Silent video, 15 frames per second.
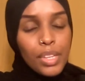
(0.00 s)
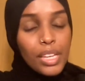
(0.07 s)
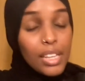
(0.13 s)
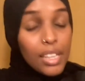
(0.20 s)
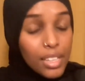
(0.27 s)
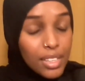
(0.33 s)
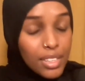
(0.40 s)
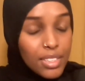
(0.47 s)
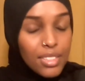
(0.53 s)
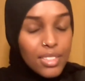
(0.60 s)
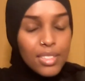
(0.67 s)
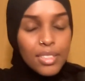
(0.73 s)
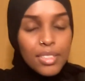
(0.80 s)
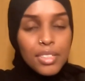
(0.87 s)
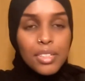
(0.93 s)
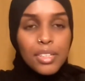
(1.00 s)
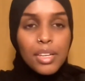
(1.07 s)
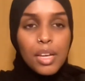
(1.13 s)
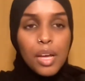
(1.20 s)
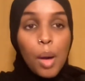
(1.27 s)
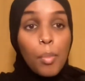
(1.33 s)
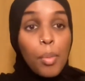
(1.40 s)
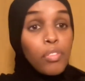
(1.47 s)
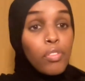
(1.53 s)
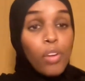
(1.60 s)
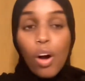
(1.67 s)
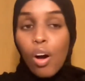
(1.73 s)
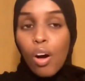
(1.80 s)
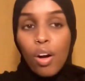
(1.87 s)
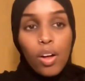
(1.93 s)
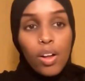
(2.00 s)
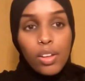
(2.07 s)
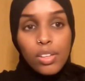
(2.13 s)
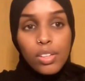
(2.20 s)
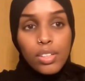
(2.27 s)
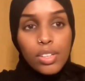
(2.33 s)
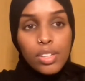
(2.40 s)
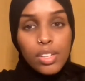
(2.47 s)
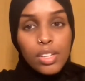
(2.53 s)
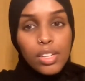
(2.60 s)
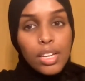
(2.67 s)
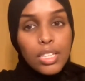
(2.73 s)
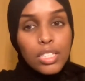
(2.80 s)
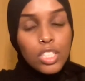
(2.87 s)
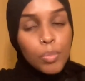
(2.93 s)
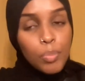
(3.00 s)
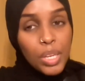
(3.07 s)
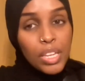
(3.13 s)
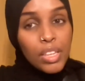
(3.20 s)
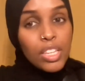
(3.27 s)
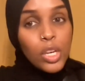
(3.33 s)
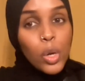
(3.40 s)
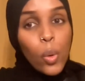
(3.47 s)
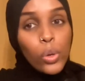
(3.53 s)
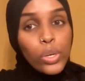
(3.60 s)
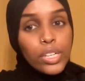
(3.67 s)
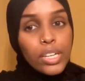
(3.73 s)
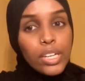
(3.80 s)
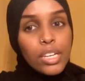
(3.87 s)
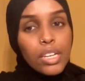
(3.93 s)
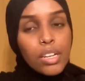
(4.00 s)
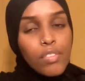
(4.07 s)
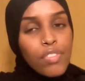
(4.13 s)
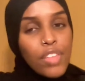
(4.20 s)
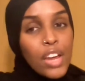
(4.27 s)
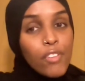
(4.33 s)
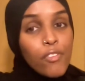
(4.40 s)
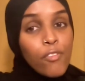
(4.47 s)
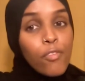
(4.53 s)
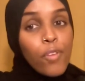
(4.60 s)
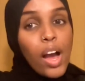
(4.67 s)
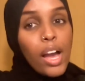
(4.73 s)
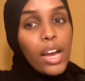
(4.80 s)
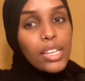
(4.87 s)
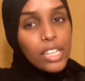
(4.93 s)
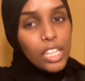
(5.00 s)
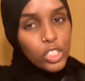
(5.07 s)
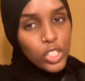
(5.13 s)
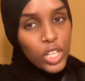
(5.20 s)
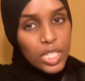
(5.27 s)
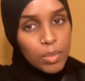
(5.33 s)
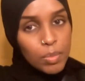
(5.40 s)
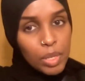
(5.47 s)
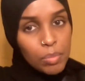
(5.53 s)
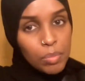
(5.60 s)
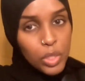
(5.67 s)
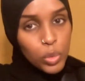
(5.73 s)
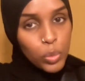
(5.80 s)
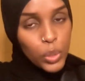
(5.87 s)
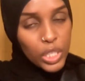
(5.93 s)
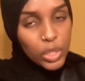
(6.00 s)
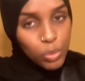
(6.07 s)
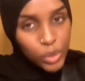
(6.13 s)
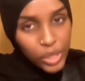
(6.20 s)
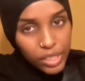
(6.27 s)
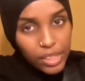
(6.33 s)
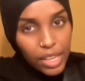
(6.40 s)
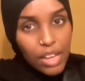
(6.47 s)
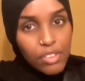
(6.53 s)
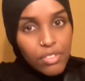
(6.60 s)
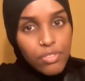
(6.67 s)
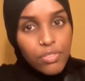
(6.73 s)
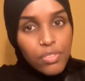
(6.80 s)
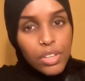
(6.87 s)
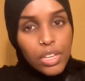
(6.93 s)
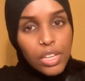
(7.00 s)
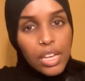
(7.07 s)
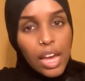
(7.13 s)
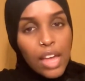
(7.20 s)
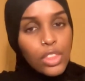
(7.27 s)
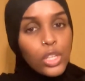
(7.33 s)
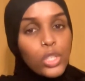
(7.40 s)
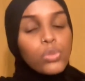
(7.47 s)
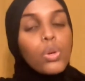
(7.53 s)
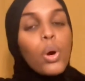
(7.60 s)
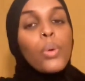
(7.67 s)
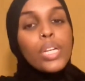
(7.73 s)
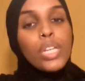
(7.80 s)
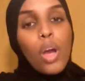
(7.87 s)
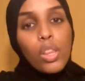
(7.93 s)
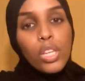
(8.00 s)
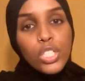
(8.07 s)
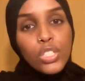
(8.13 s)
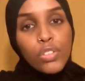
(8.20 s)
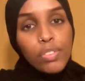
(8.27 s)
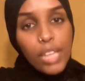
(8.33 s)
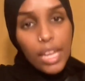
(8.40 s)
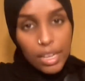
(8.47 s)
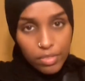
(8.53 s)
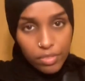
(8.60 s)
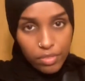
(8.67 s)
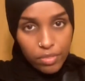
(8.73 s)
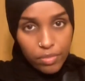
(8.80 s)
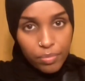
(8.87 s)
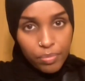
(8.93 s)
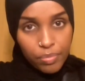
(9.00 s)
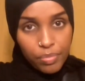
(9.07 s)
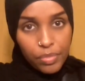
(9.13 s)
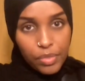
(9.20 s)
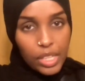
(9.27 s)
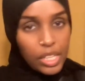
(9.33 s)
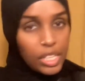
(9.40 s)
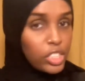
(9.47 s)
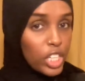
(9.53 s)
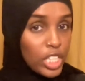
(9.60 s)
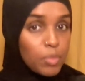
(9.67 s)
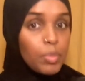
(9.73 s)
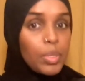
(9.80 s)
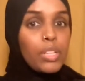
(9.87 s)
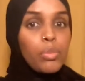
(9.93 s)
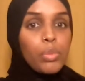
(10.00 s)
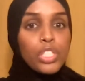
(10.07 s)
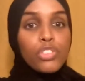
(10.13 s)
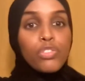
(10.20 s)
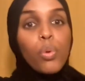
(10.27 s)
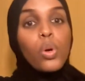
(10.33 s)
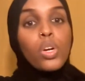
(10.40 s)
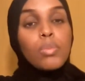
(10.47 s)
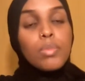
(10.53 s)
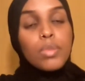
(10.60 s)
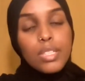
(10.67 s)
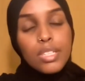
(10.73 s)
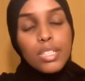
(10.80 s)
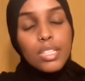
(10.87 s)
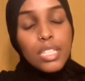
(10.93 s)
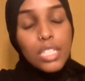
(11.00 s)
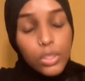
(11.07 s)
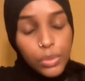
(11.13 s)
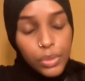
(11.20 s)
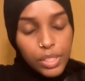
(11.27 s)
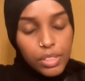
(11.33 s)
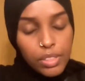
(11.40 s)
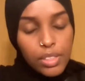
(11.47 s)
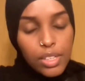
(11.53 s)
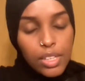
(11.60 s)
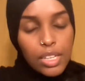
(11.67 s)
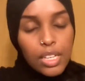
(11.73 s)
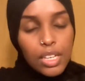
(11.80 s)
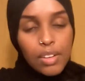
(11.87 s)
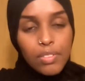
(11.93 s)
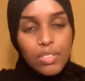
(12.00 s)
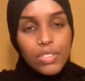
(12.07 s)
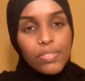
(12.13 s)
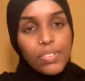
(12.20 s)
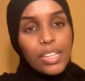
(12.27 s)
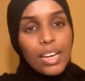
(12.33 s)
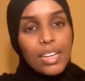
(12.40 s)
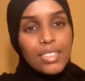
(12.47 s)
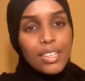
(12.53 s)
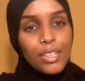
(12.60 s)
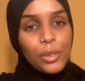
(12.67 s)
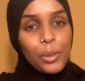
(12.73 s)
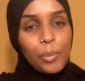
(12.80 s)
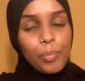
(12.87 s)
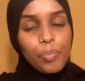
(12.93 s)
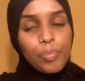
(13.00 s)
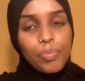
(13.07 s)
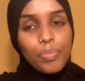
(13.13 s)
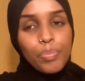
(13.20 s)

It is, above all, to be the organ of that fine adjustment between real life and the growing knowledge of life, an adjustment which forms the secret of civilization.